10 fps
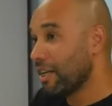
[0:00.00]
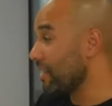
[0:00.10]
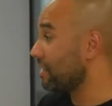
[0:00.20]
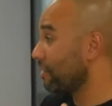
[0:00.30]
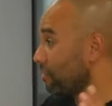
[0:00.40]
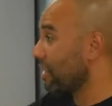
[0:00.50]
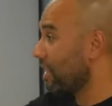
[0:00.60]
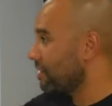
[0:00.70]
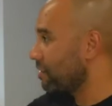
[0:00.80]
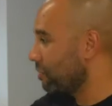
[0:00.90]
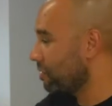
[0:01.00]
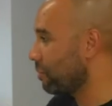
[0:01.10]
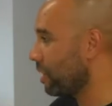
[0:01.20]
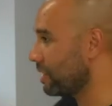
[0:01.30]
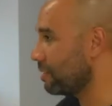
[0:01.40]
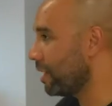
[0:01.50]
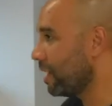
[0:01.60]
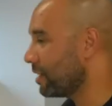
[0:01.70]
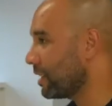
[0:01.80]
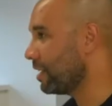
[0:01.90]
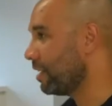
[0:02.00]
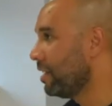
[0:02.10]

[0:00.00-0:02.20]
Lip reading: is now starting to widen apart again.